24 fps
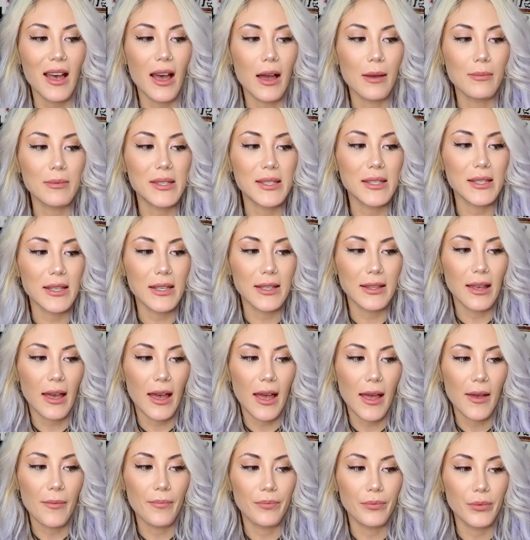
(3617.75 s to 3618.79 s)
I'm seeing
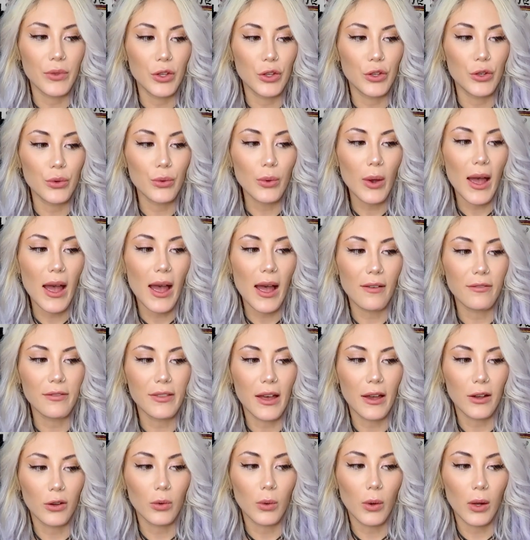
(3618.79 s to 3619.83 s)
that you have
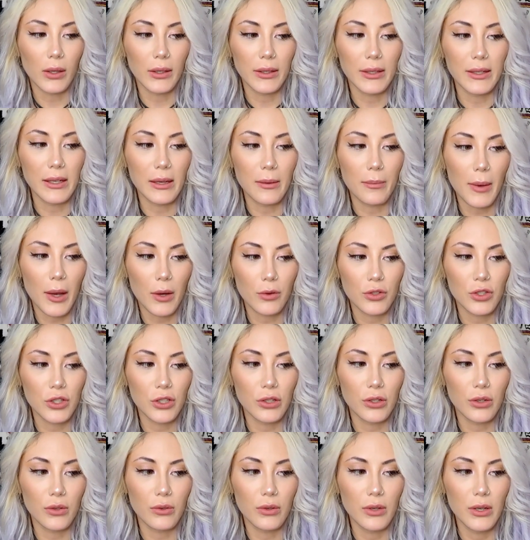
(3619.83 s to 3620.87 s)
that quality about
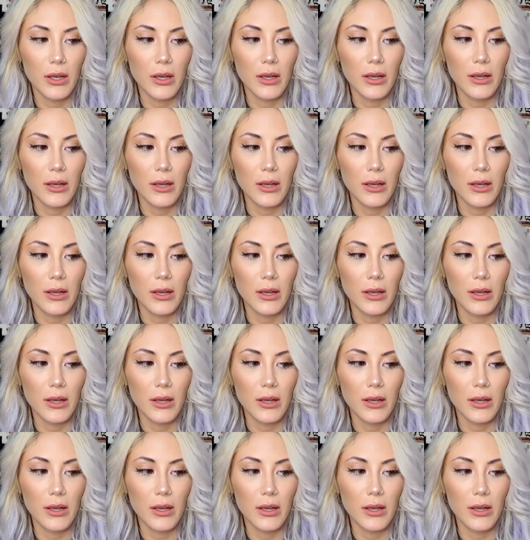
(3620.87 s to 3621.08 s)
you